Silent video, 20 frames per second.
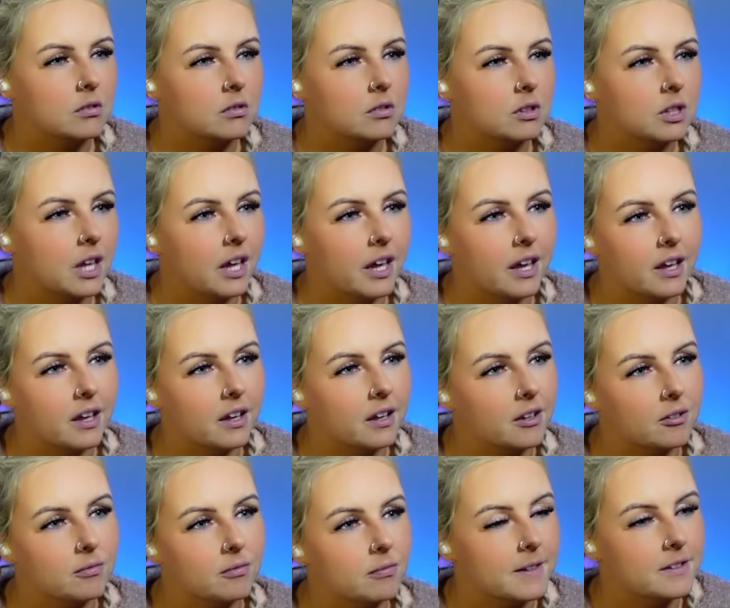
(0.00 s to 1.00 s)
Nah,
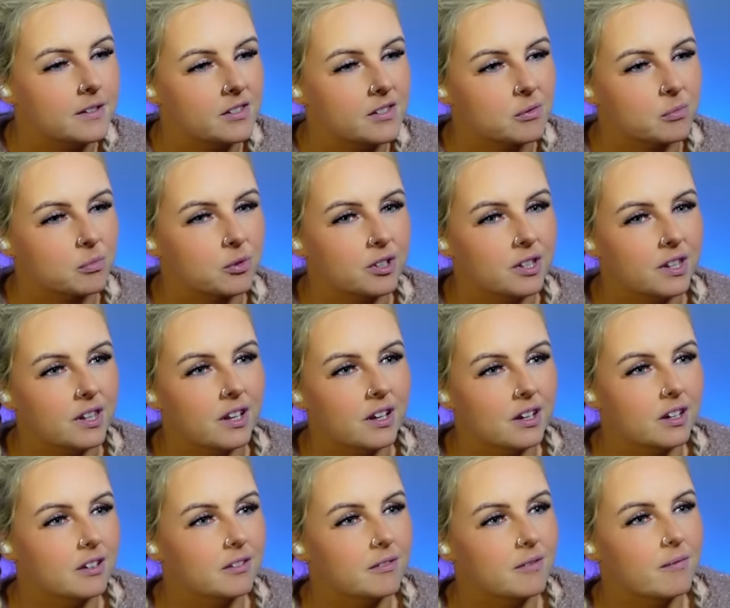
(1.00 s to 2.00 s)
he doesn't want
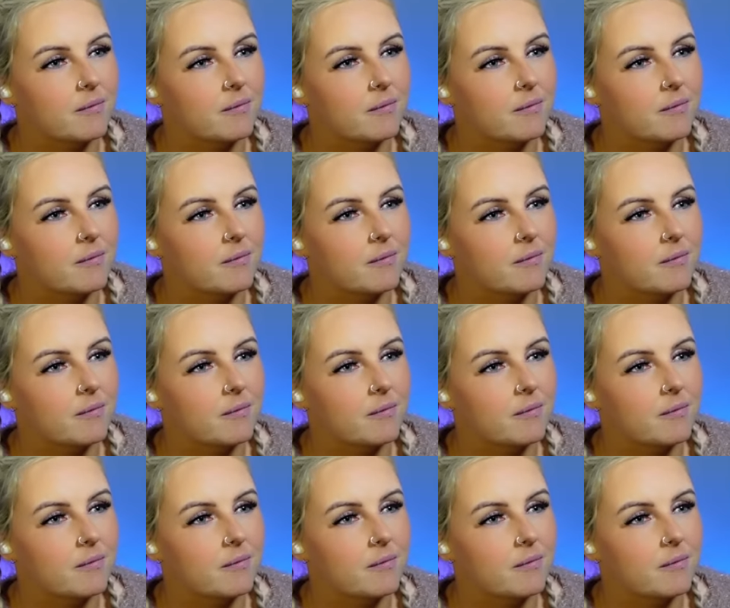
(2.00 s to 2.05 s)
that.